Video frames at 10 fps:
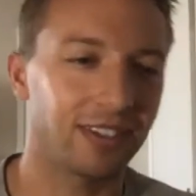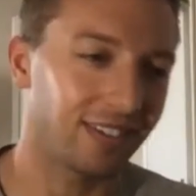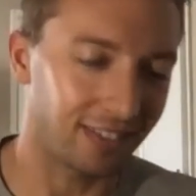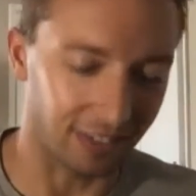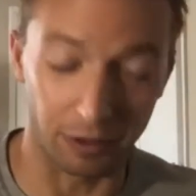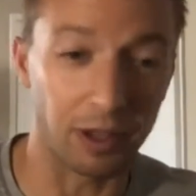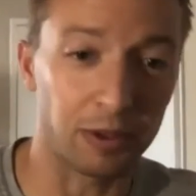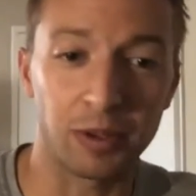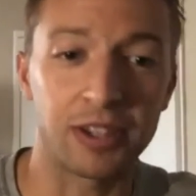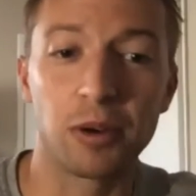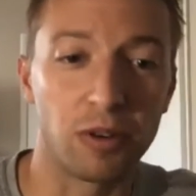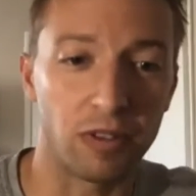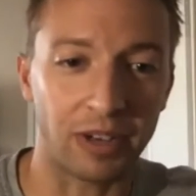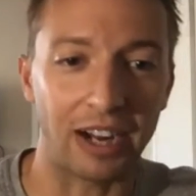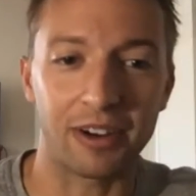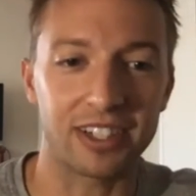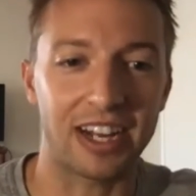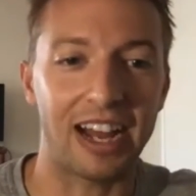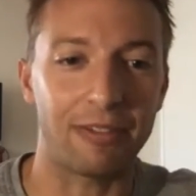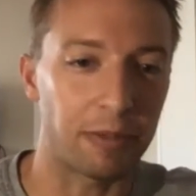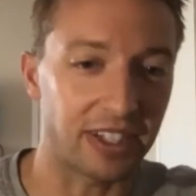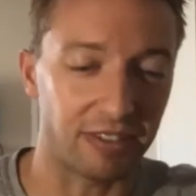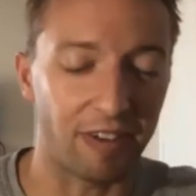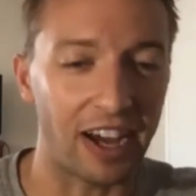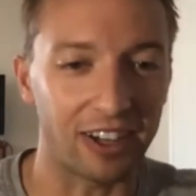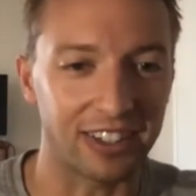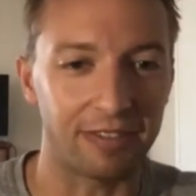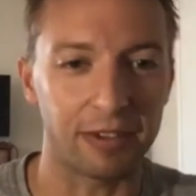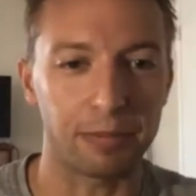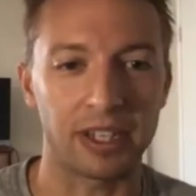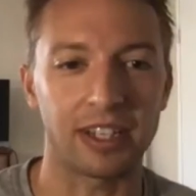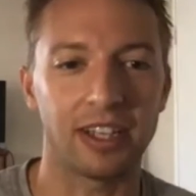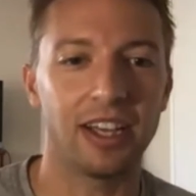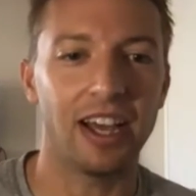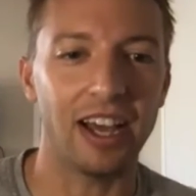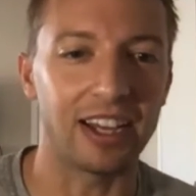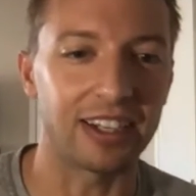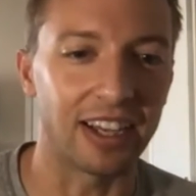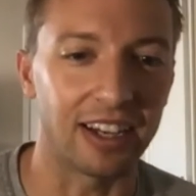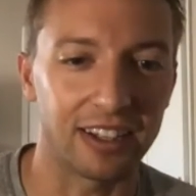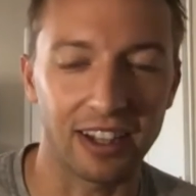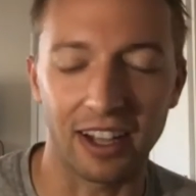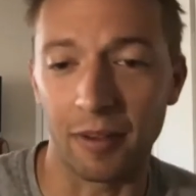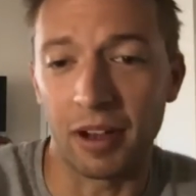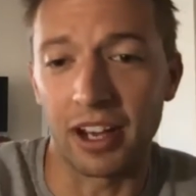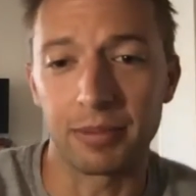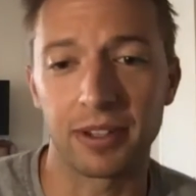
Really between the 2 of them. Kyrie doesn't have them, but he's a finals MVP. And yeah, I'm hyped.